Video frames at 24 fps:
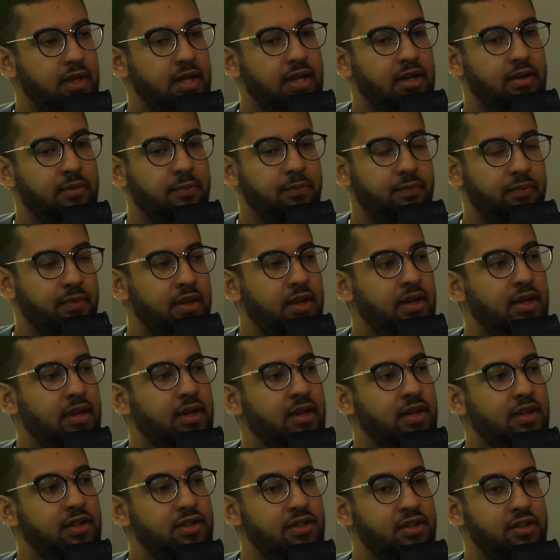Yeah.
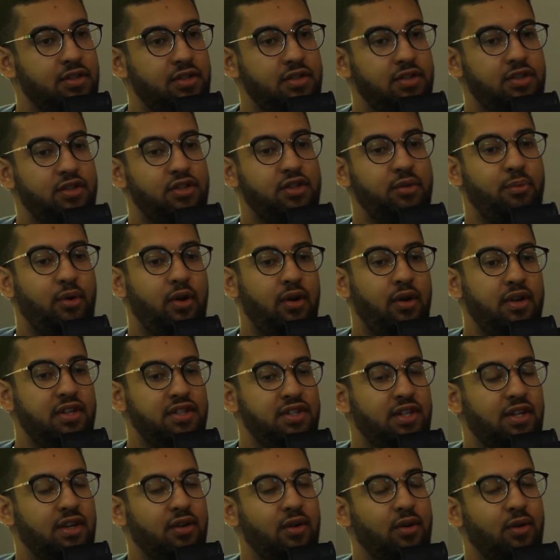Because it's
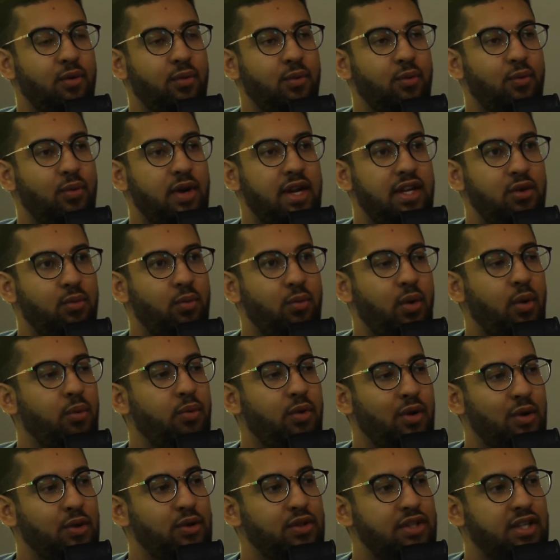surprising where you won't
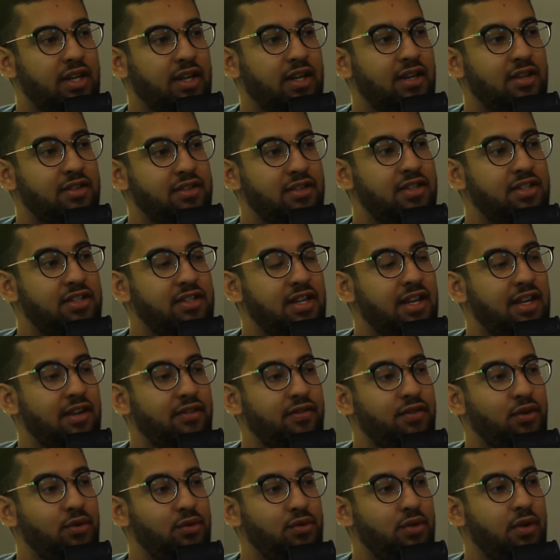notice it. Because let's say
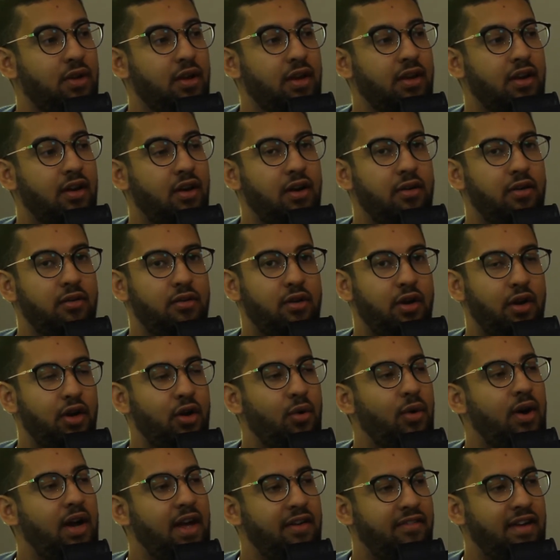if you I
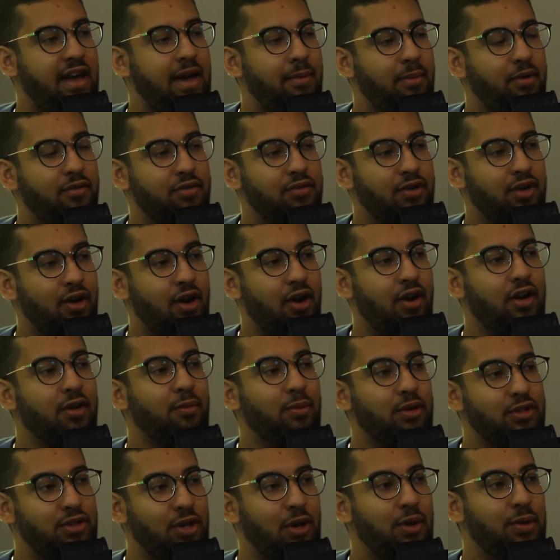know I have a habit of curling
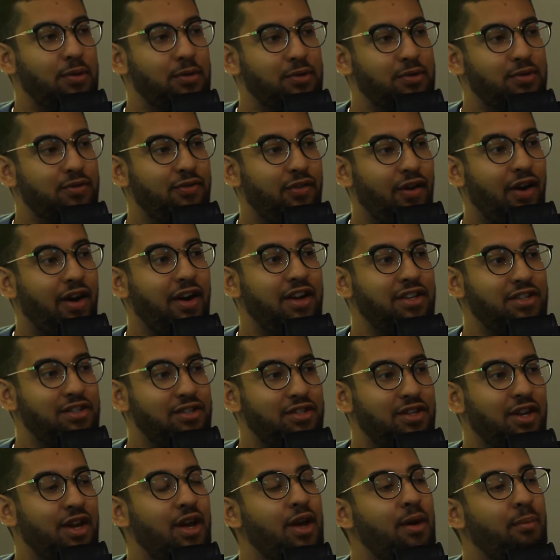my toes
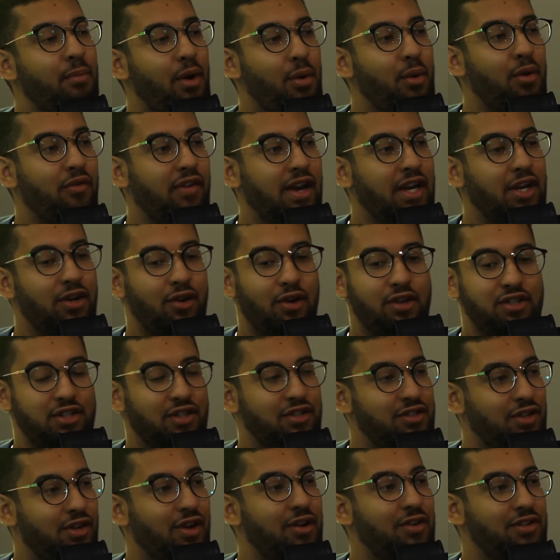first. Right. I won't recognise it
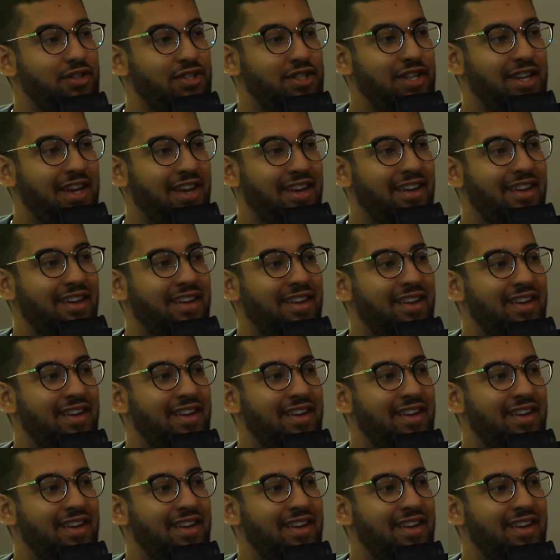because I can't see it.